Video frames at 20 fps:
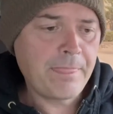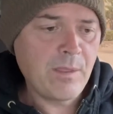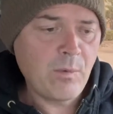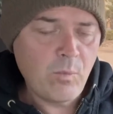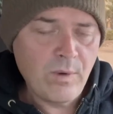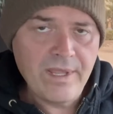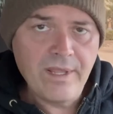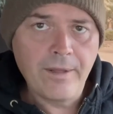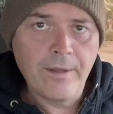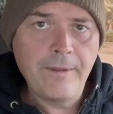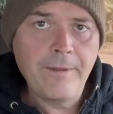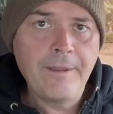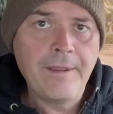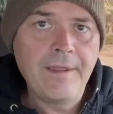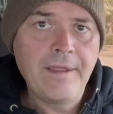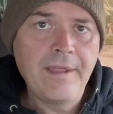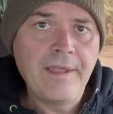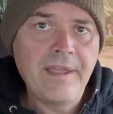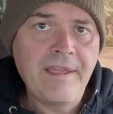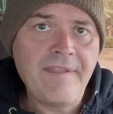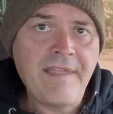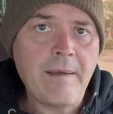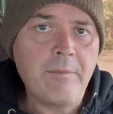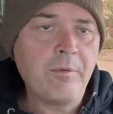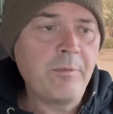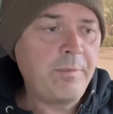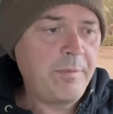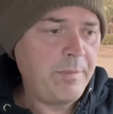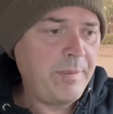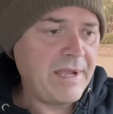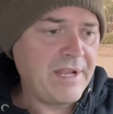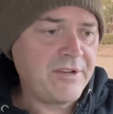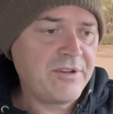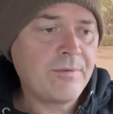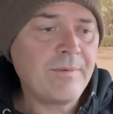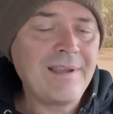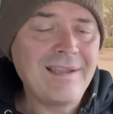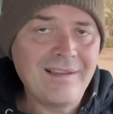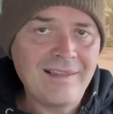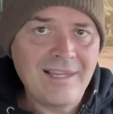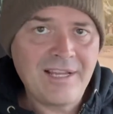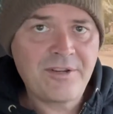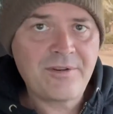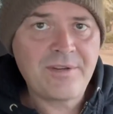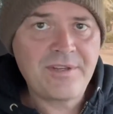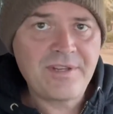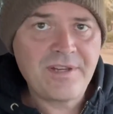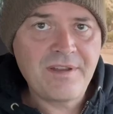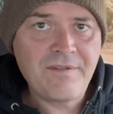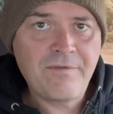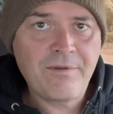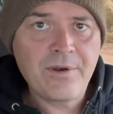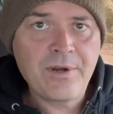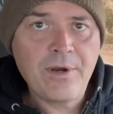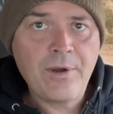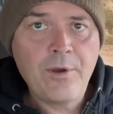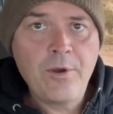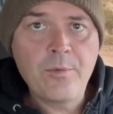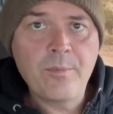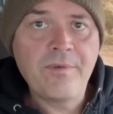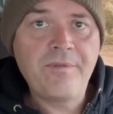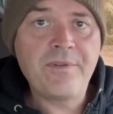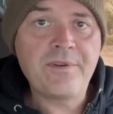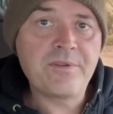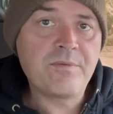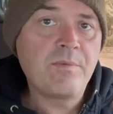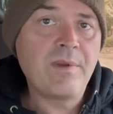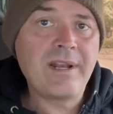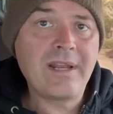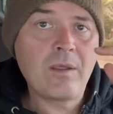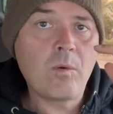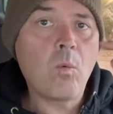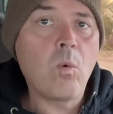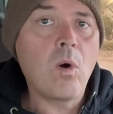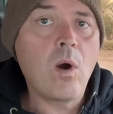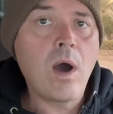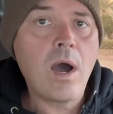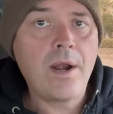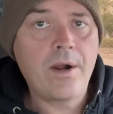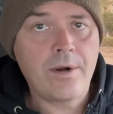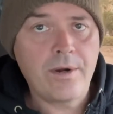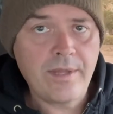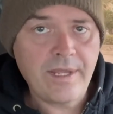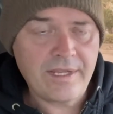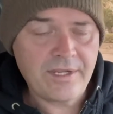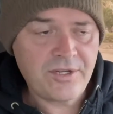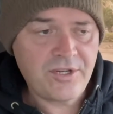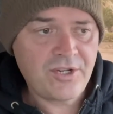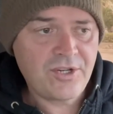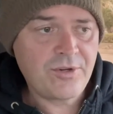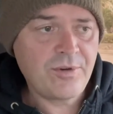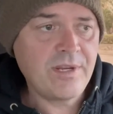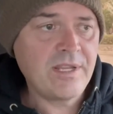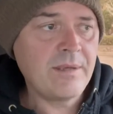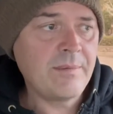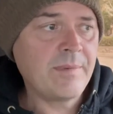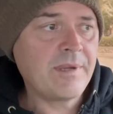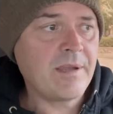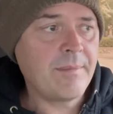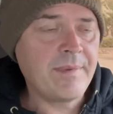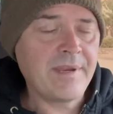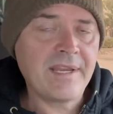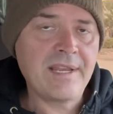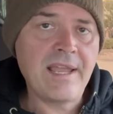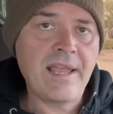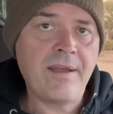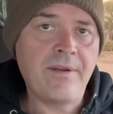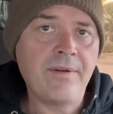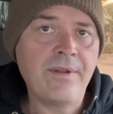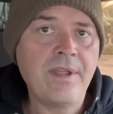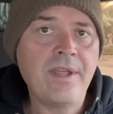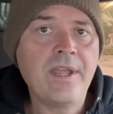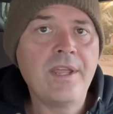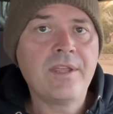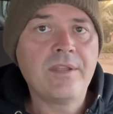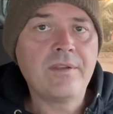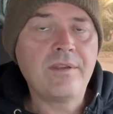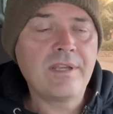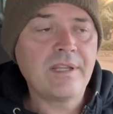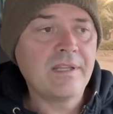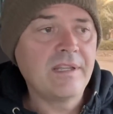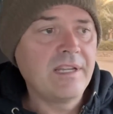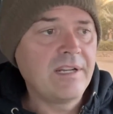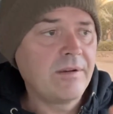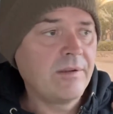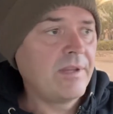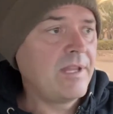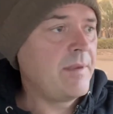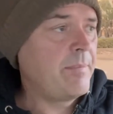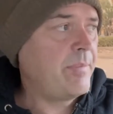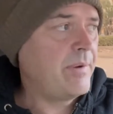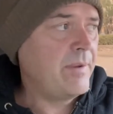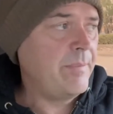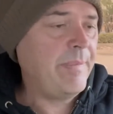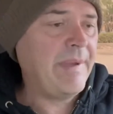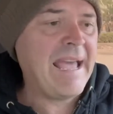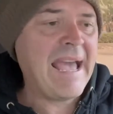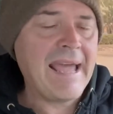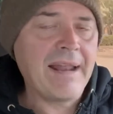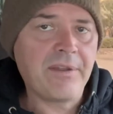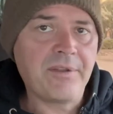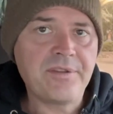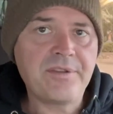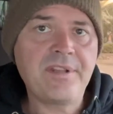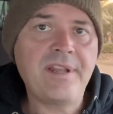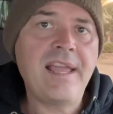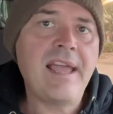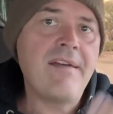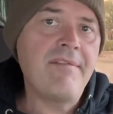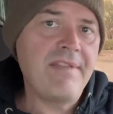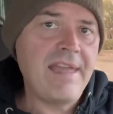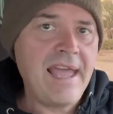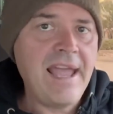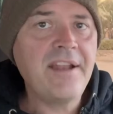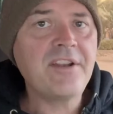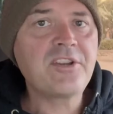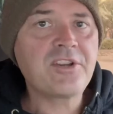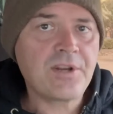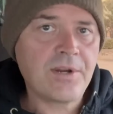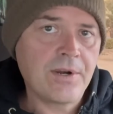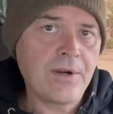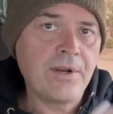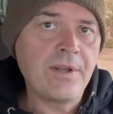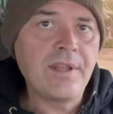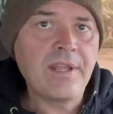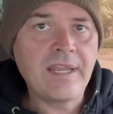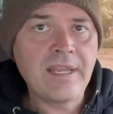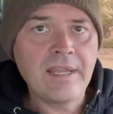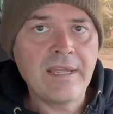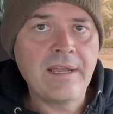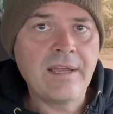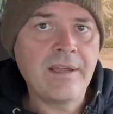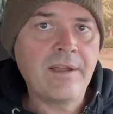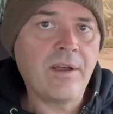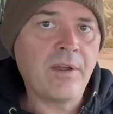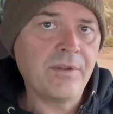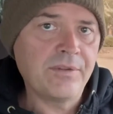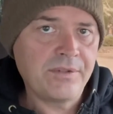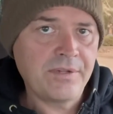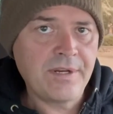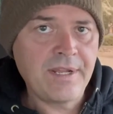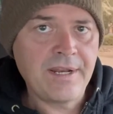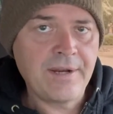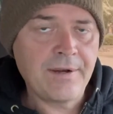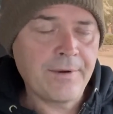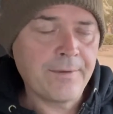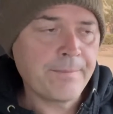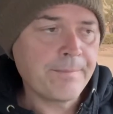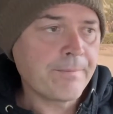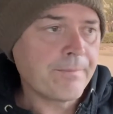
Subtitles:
wheel, and that will perpetuate electricity for your home. If there's running water, like a stream coming down, you can literally put paddles and have that churn the alternator.